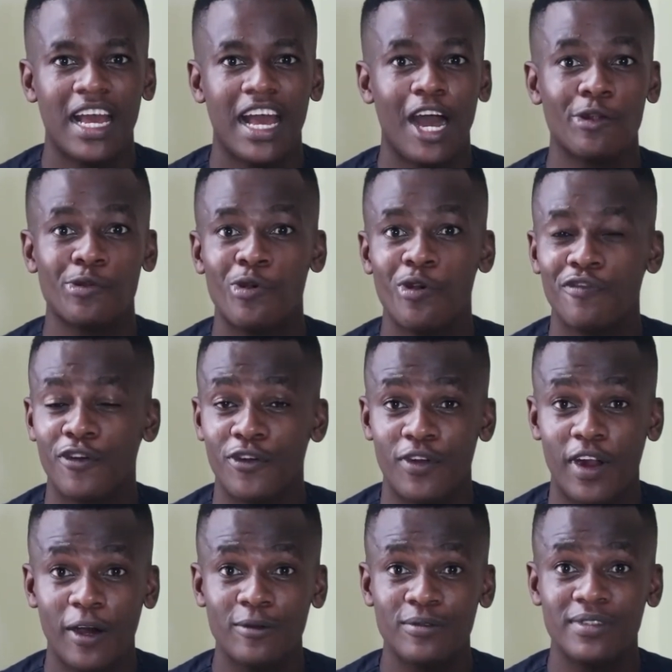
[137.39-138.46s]
I would go for
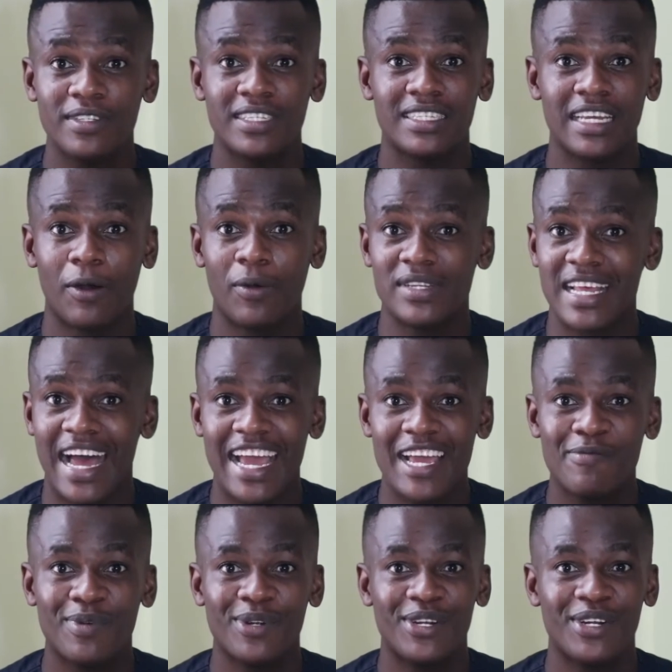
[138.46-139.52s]
rounds, I was
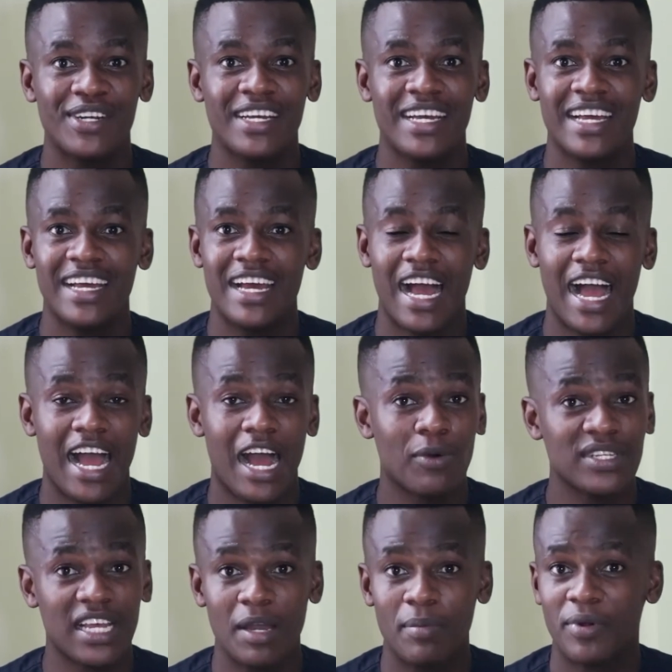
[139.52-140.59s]

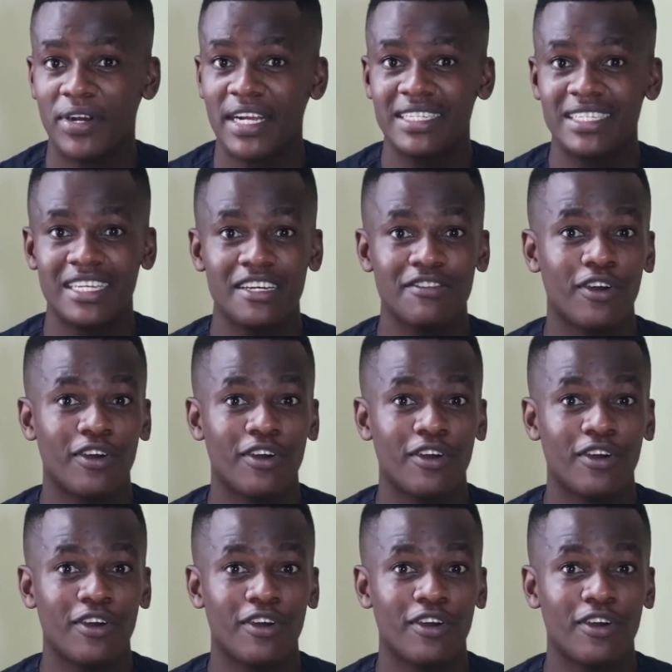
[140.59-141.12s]
hyperactive,